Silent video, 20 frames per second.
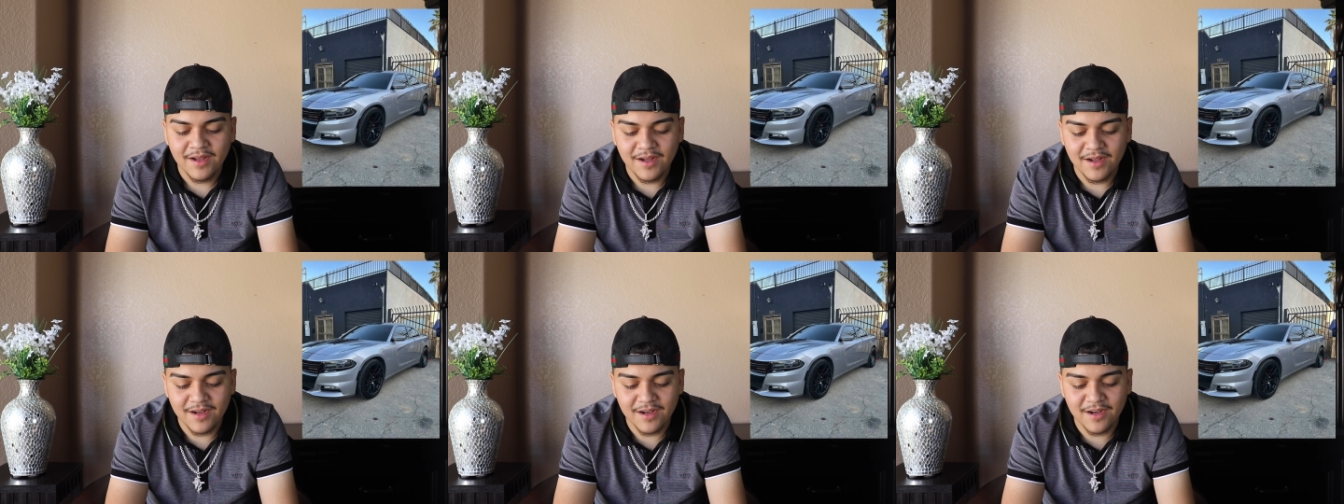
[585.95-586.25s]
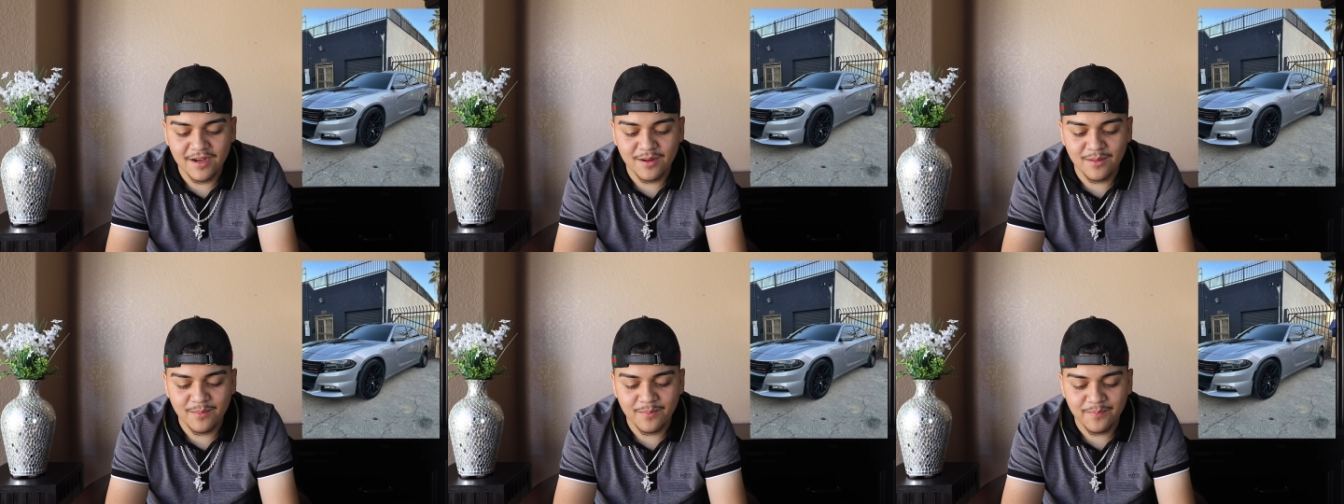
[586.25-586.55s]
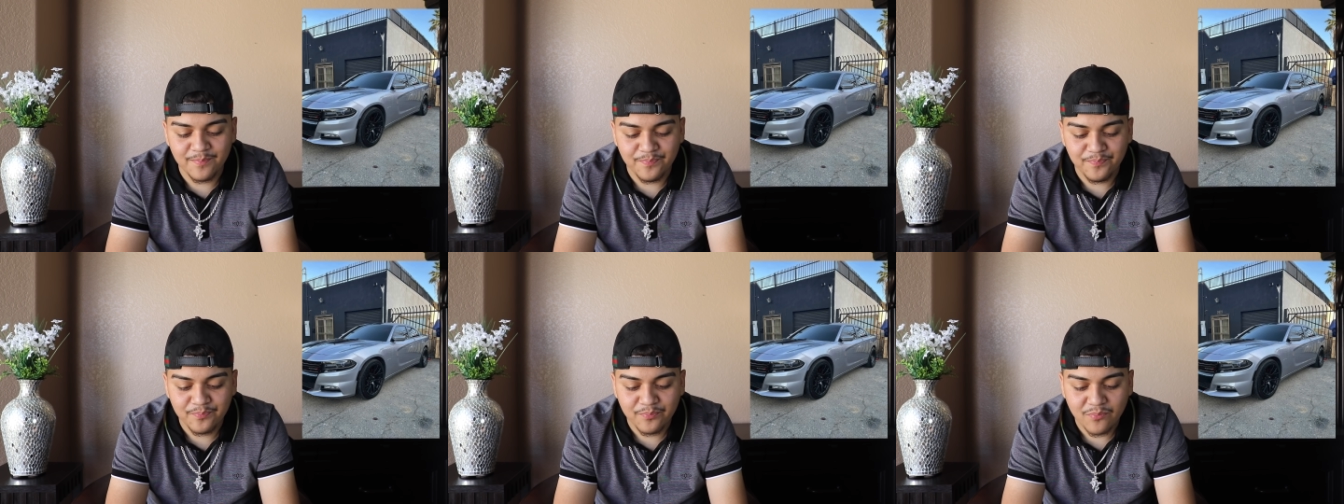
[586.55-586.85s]

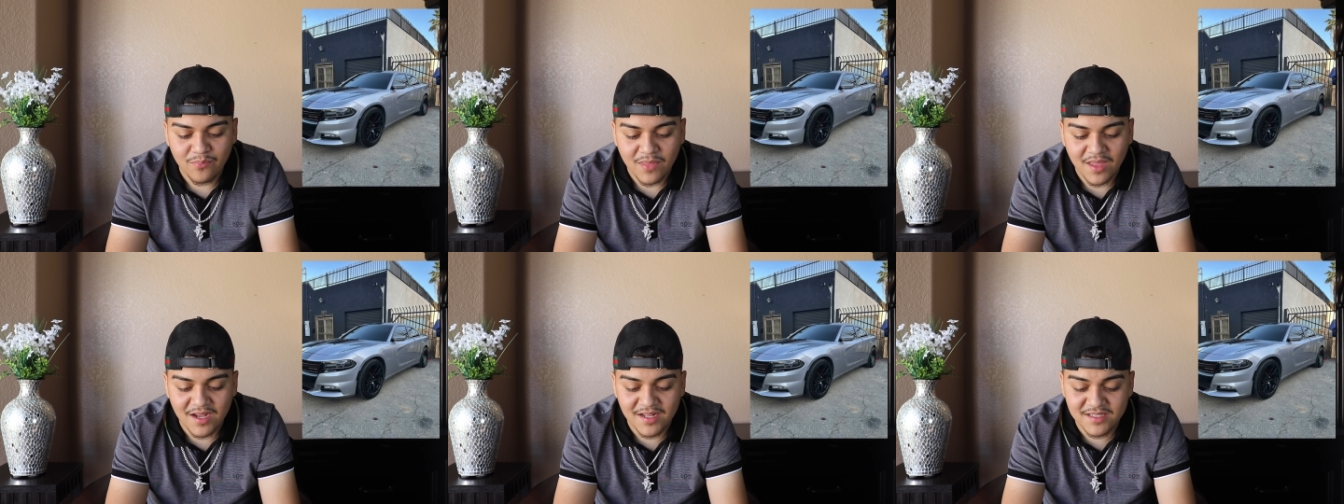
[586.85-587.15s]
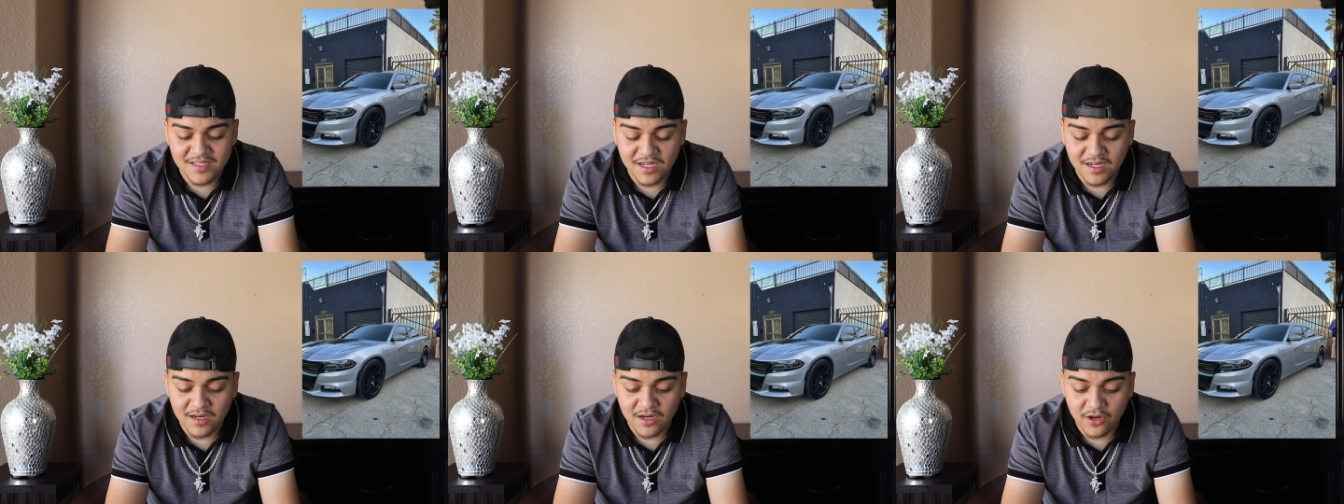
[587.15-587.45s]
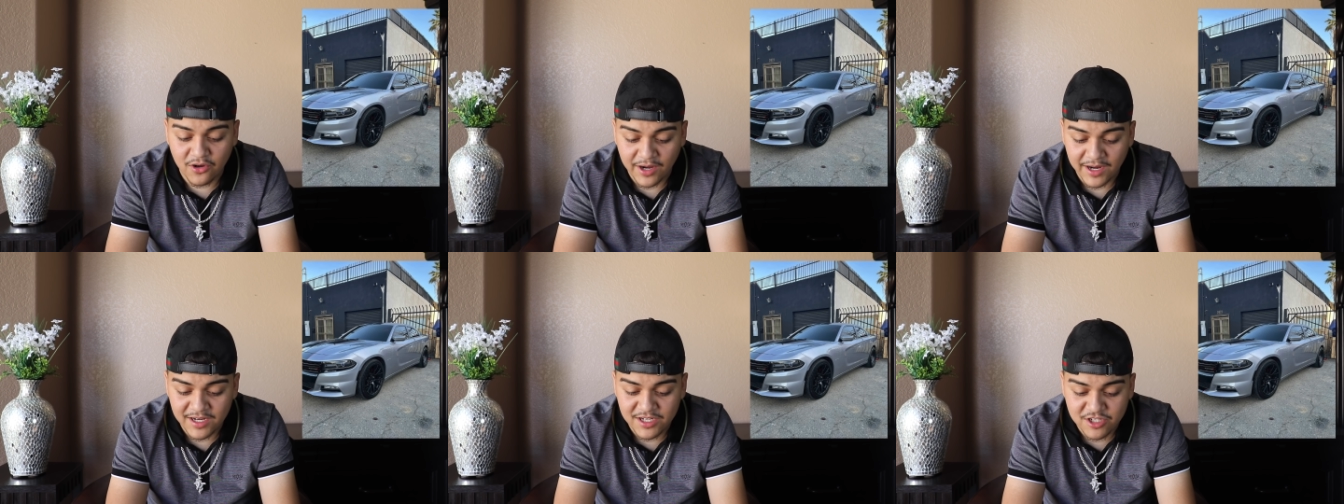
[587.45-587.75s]
Um, it's a
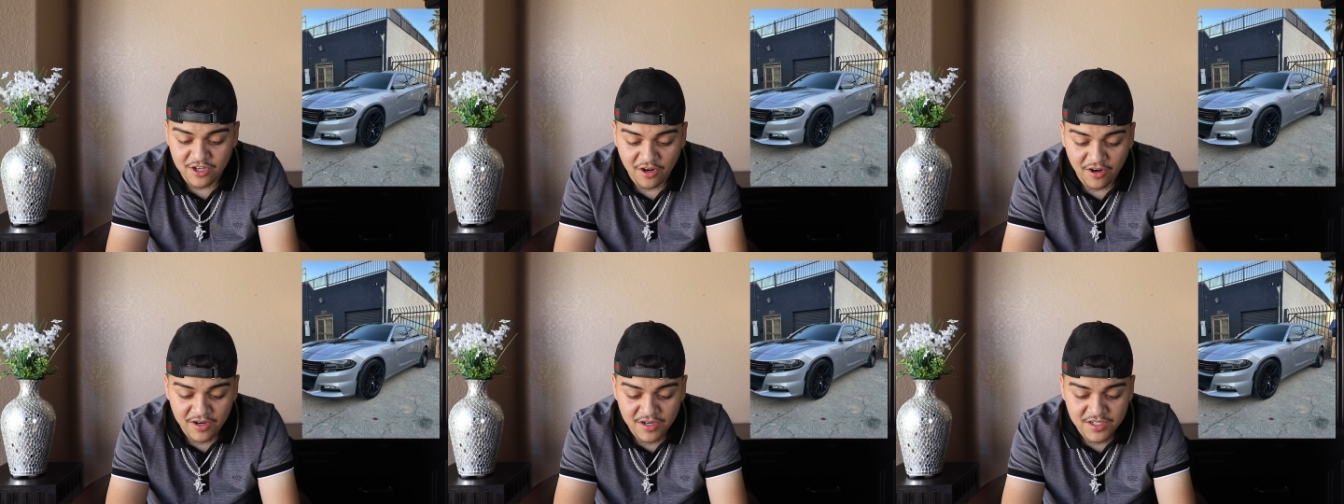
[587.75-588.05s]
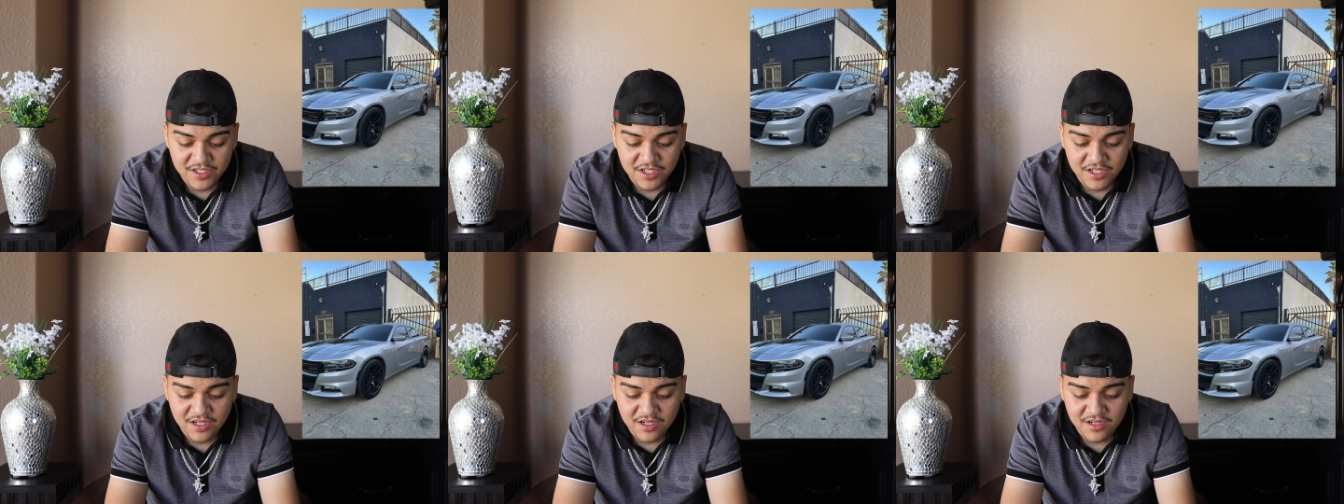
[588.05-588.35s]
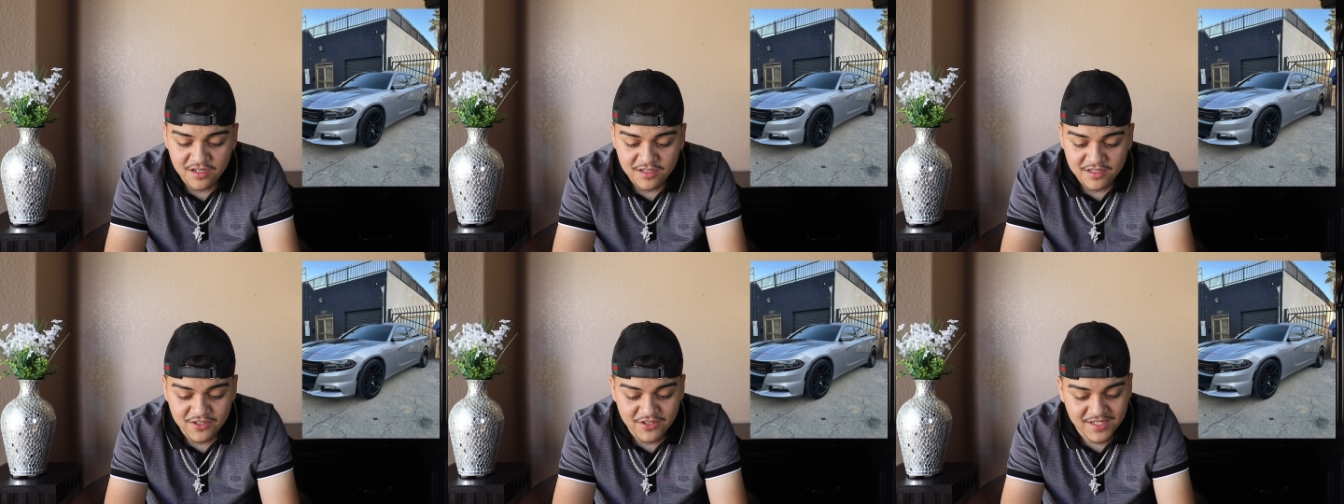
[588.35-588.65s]
gray
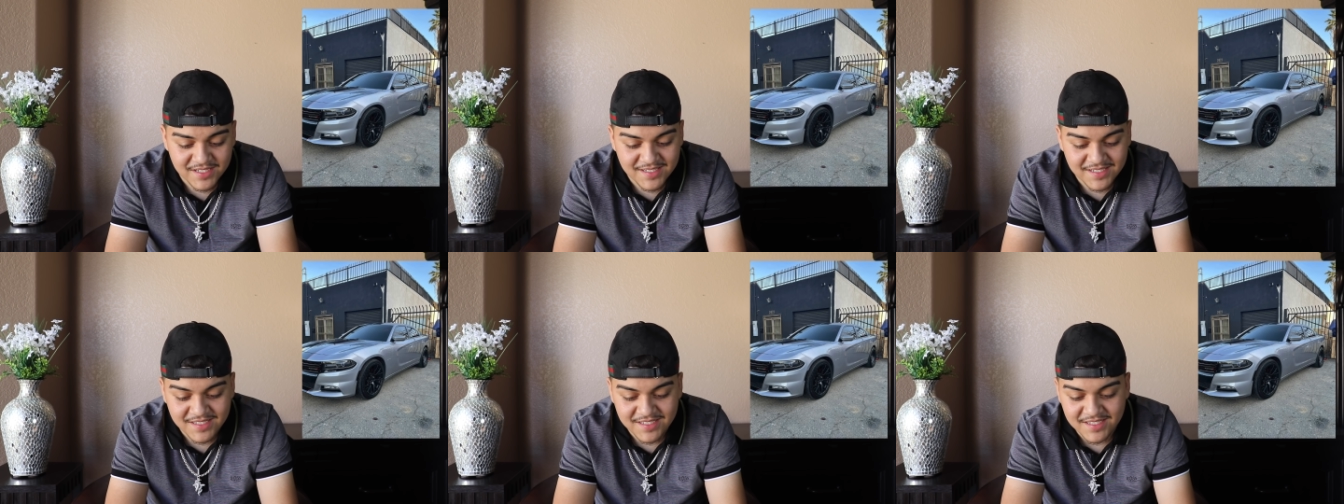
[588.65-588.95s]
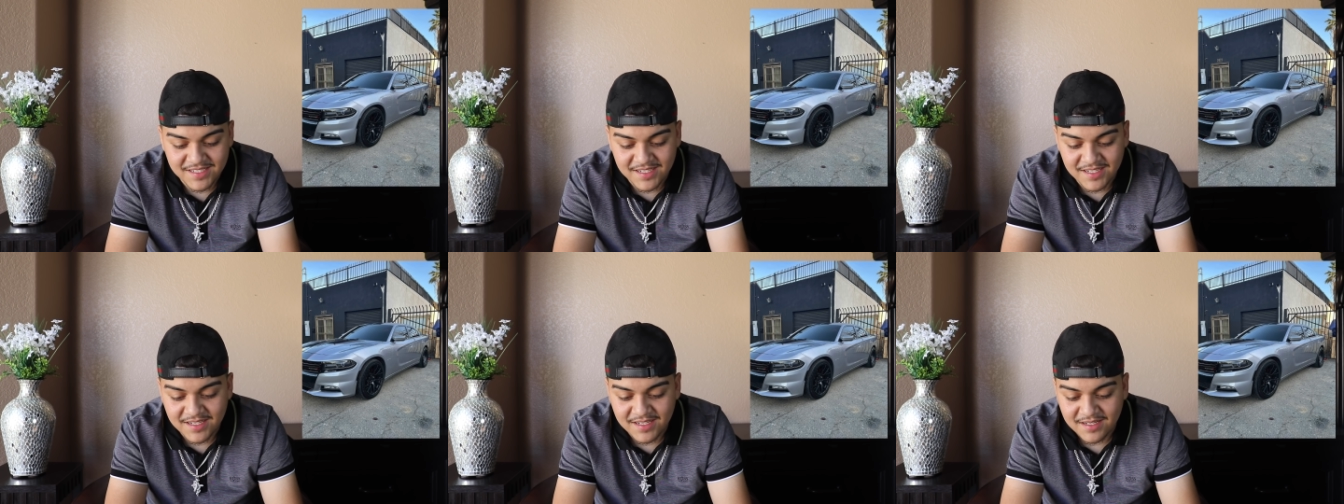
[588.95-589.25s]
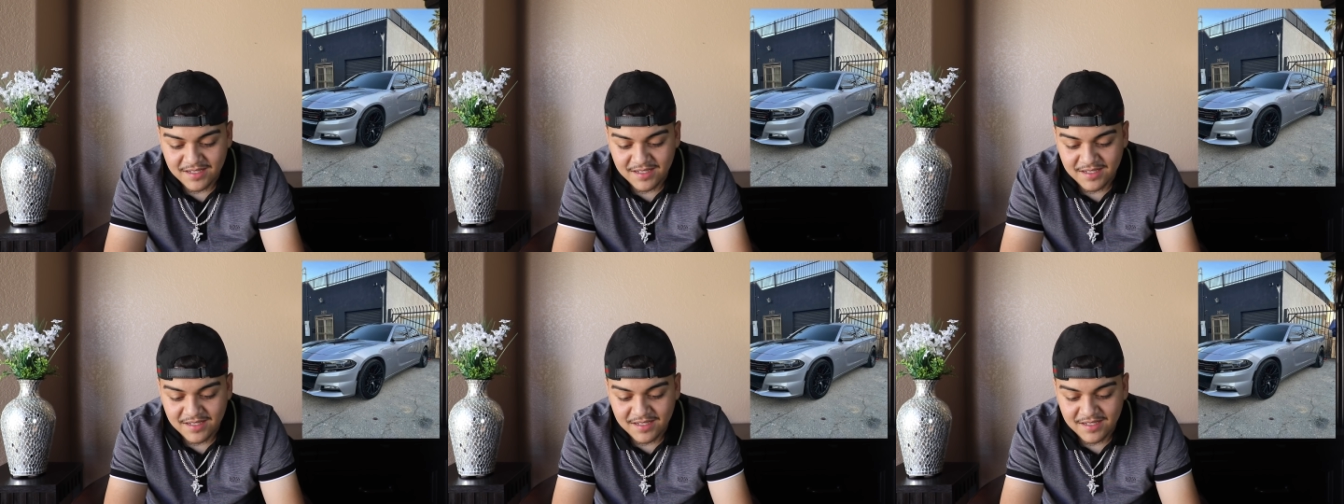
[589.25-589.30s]
Charger, as you guys can see.